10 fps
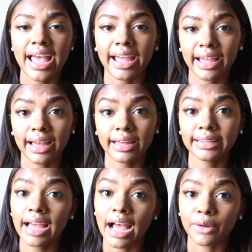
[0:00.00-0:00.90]

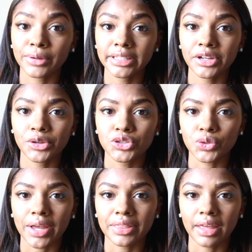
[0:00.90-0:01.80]
And yeah, I really
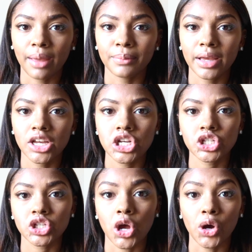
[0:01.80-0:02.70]
enjoy them,
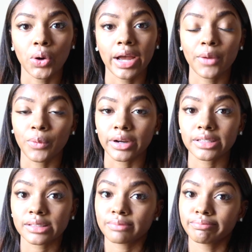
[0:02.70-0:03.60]
so it
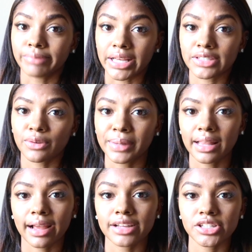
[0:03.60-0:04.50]
works best for me,
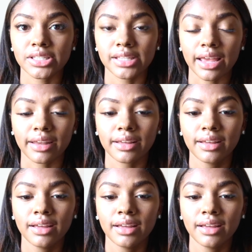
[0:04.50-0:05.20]
like I just said.